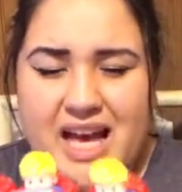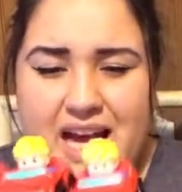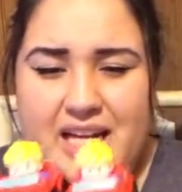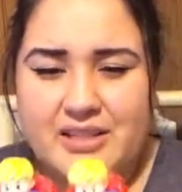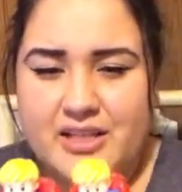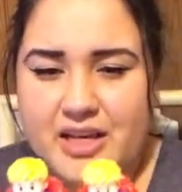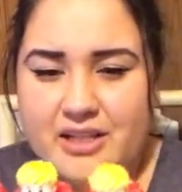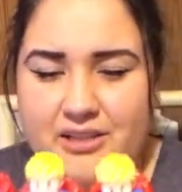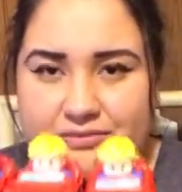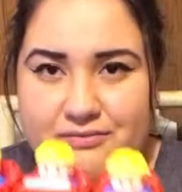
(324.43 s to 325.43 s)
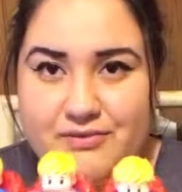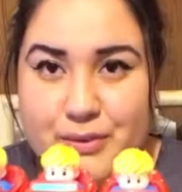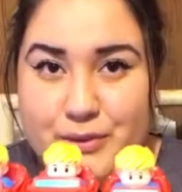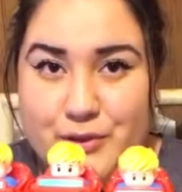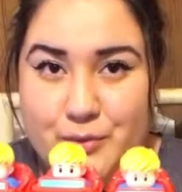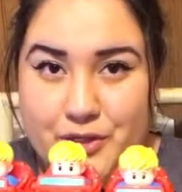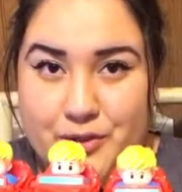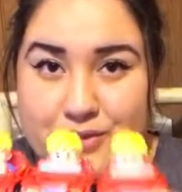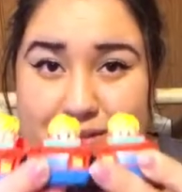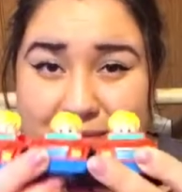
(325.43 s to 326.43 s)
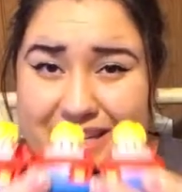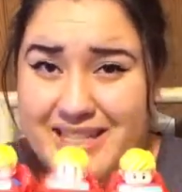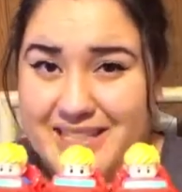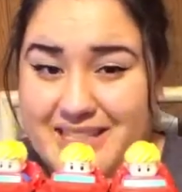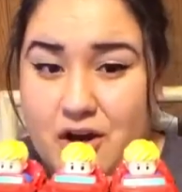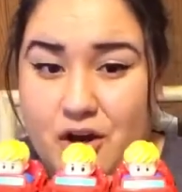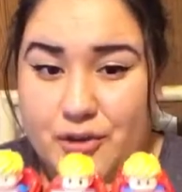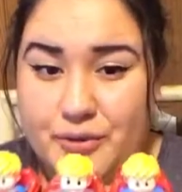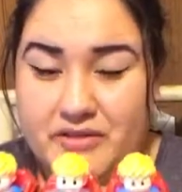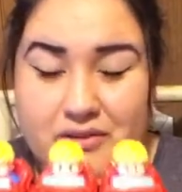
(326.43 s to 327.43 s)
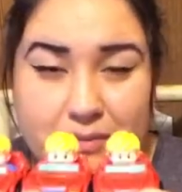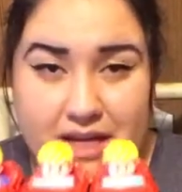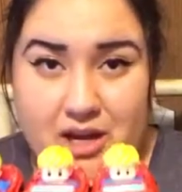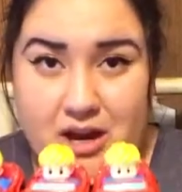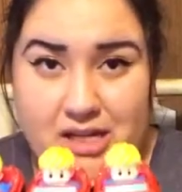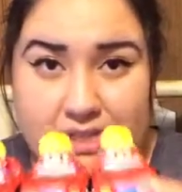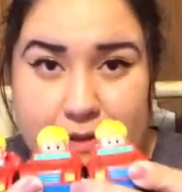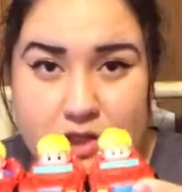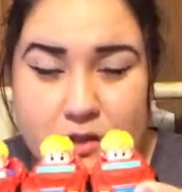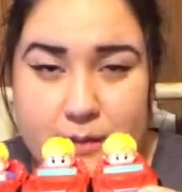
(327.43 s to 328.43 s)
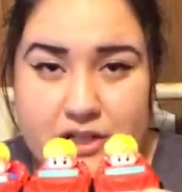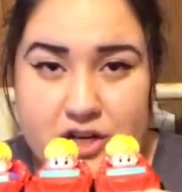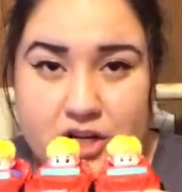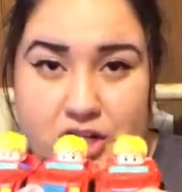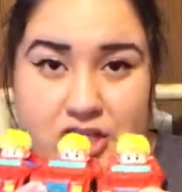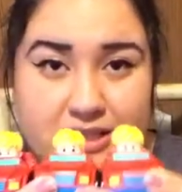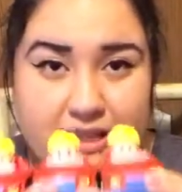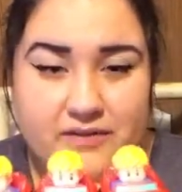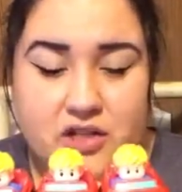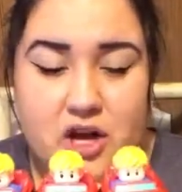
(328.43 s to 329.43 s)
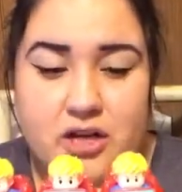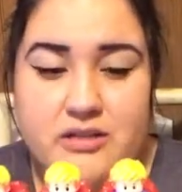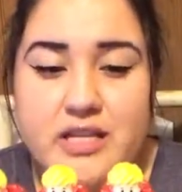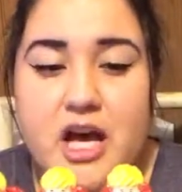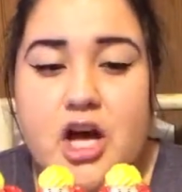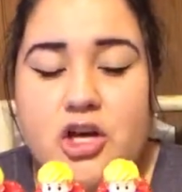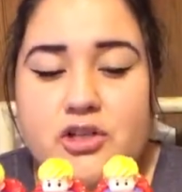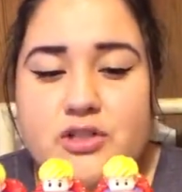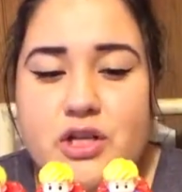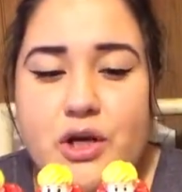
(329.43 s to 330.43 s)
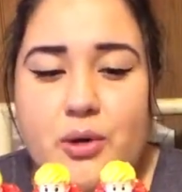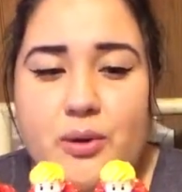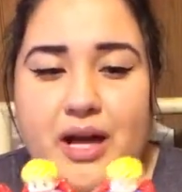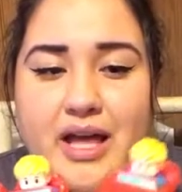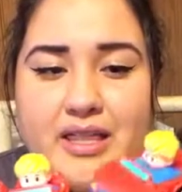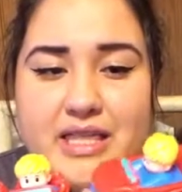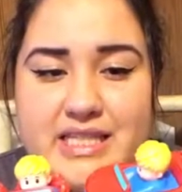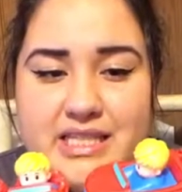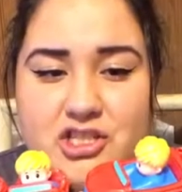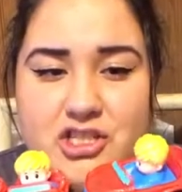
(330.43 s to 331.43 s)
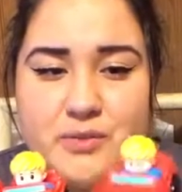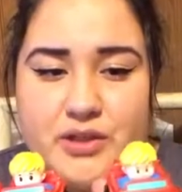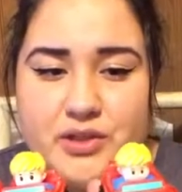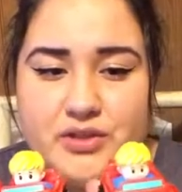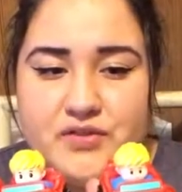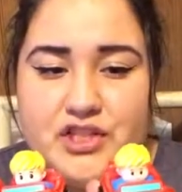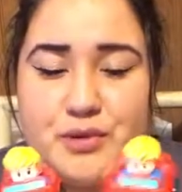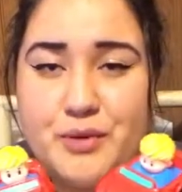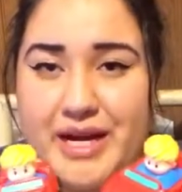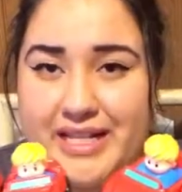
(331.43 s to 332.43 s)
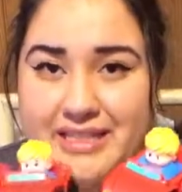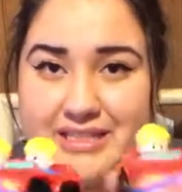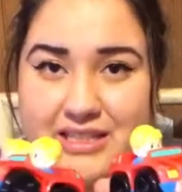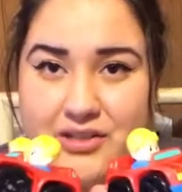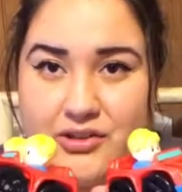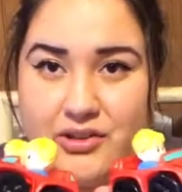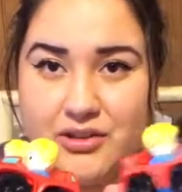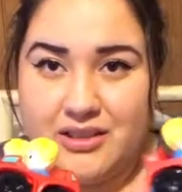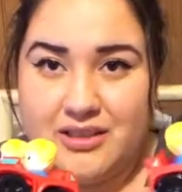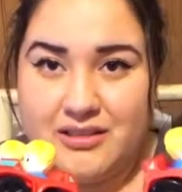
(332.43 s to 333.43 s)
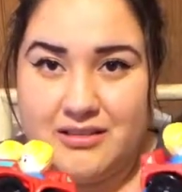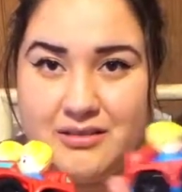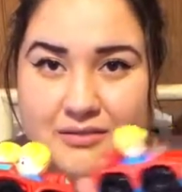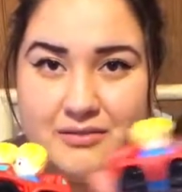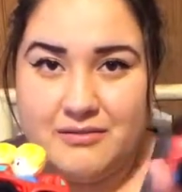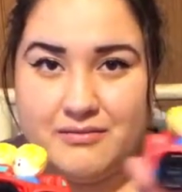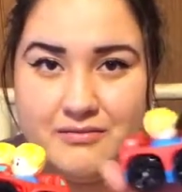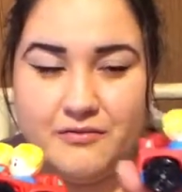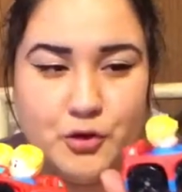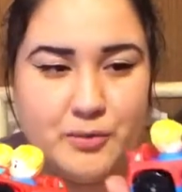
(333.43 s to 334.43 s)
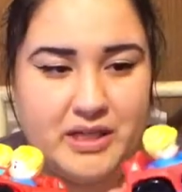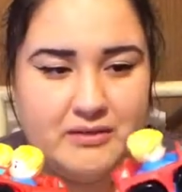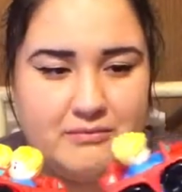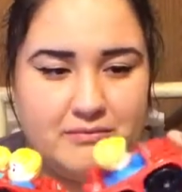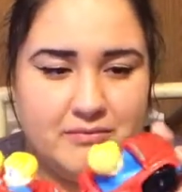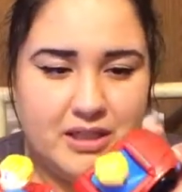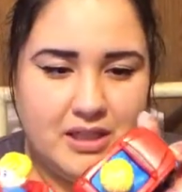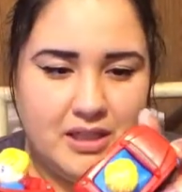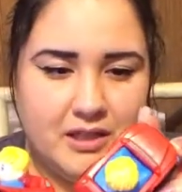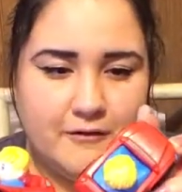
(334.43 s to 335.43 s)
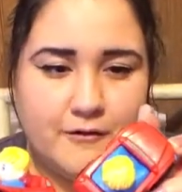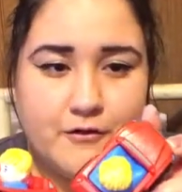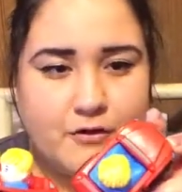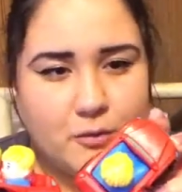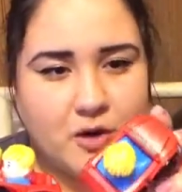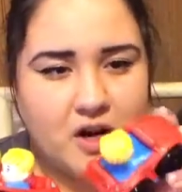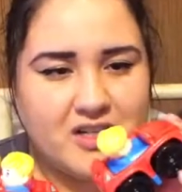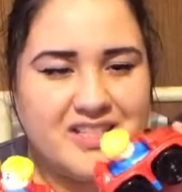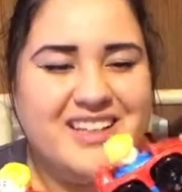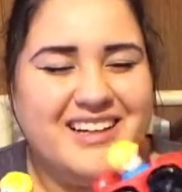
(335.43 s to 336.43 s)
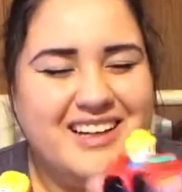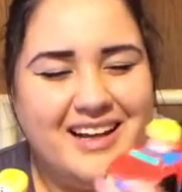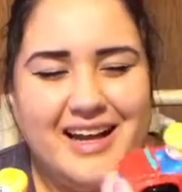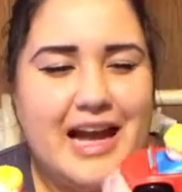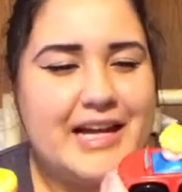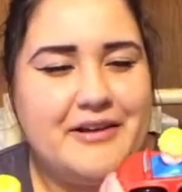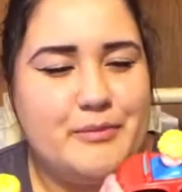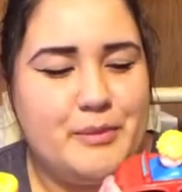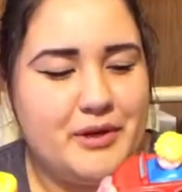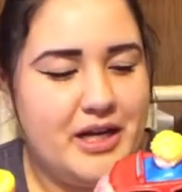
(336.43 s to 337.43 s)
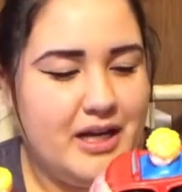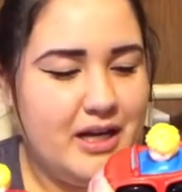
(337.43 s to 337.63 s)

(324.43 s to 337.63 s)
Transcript: I thought they were super cute. My kids, all 3 of them like cars, especially my daughter, she loves cars. So this is just one of those Fisher Price little rooming vroom cars. I can't remember.